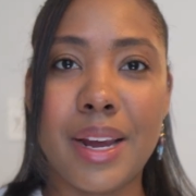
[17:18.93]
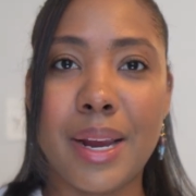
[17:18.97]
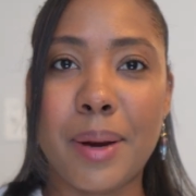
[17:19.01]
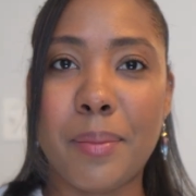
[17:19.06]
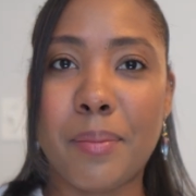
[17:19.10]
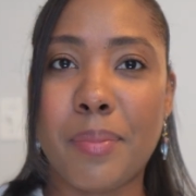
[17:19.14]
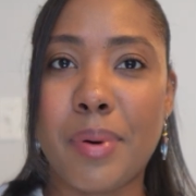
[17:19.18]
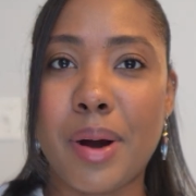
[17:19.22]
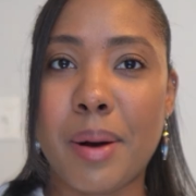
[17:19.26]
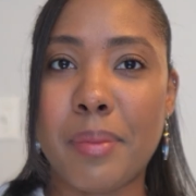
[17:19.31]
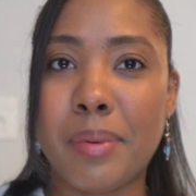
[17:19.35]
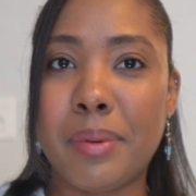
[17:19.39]
and
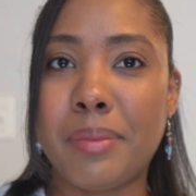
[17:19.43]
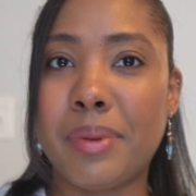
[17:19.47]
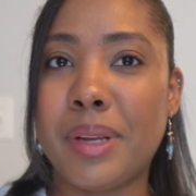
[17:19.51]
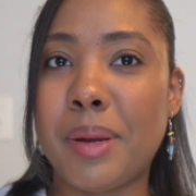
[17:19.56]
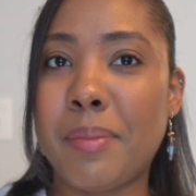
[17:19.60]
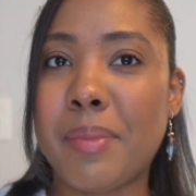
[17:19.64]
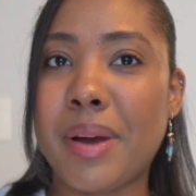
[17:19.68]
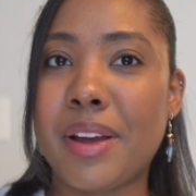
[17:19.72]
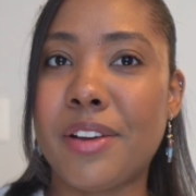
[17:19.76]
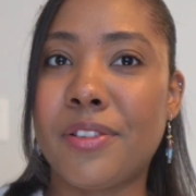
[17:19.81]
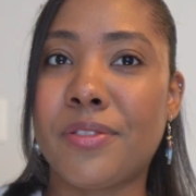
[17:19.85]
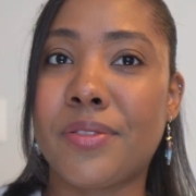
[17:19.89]
probably
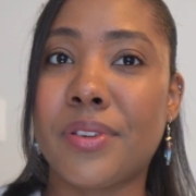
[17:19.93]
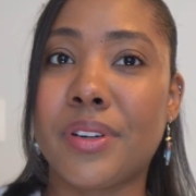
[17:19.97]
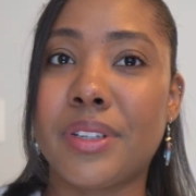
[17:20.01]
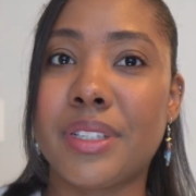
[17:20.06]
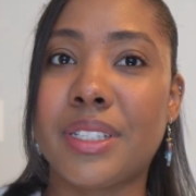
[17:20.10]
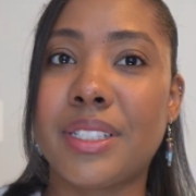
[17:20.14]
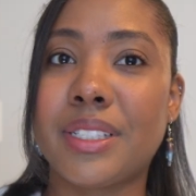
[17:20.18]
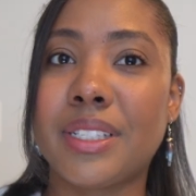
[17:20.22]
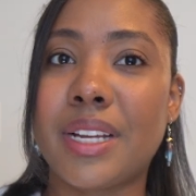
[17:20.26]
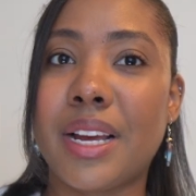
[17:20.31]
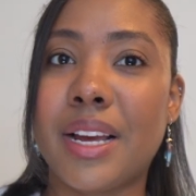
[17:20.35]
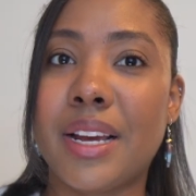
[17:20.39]
my
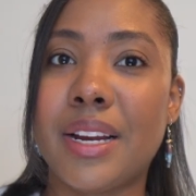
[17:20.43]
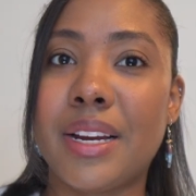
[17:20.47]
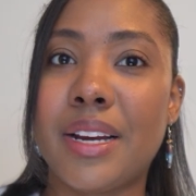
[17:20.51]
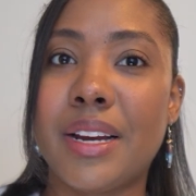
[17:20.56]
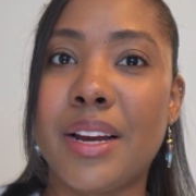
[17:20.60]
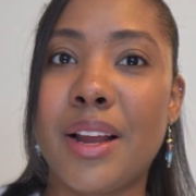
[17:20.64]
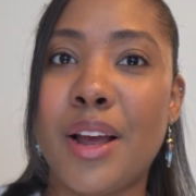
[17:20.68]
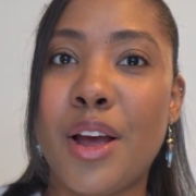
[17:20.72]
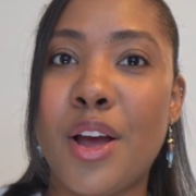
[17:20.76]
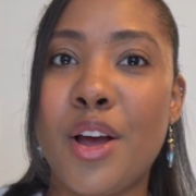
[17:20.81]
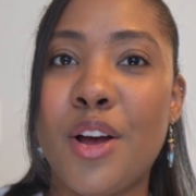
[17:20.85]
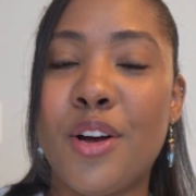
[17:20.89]
first
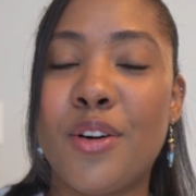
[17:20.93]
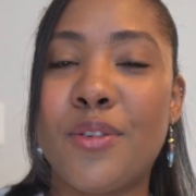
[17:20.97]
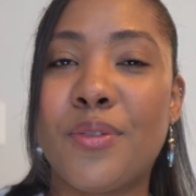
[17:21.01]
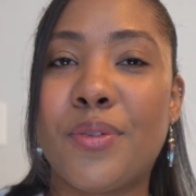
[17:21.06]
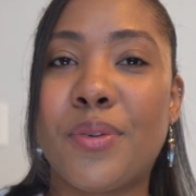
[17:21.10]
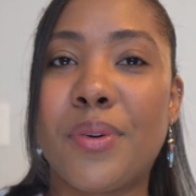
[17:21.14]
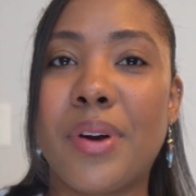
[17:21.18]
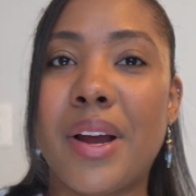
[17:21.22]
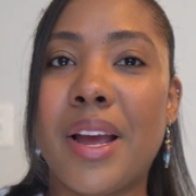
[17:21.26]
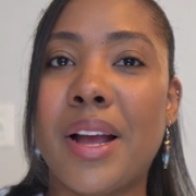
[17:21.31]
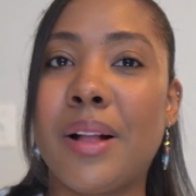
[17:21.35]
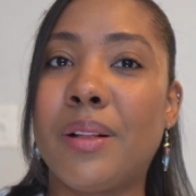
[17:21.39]
10
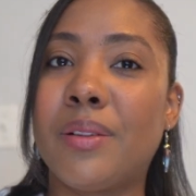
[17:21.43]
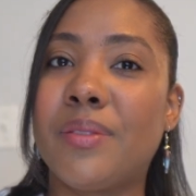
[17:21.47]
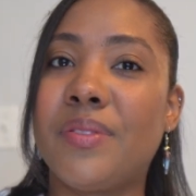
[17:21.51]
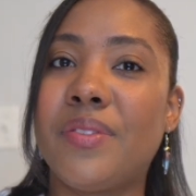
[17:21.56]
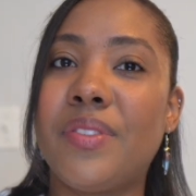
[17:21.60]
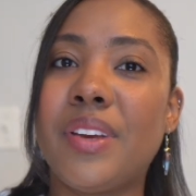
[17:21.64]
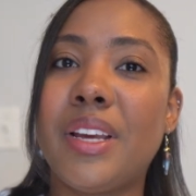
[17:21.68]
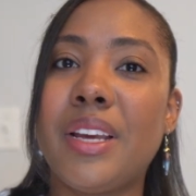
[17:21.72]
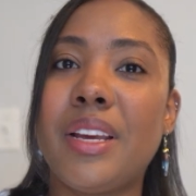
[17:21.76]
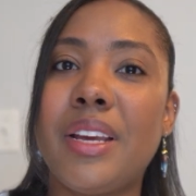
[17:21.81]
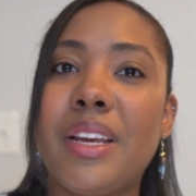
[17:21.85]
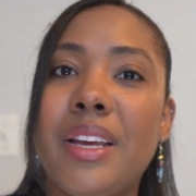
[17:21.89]
for
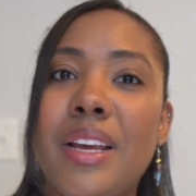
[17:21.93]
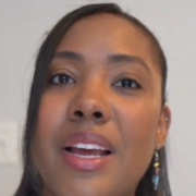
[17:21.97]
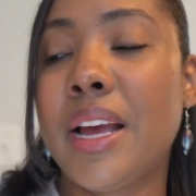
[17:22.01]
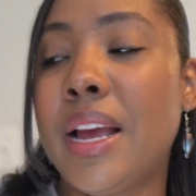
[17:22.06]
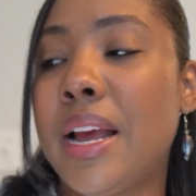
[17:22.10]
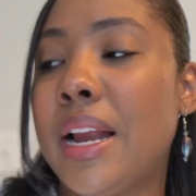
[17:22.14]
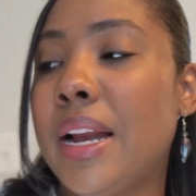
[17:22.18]
LV.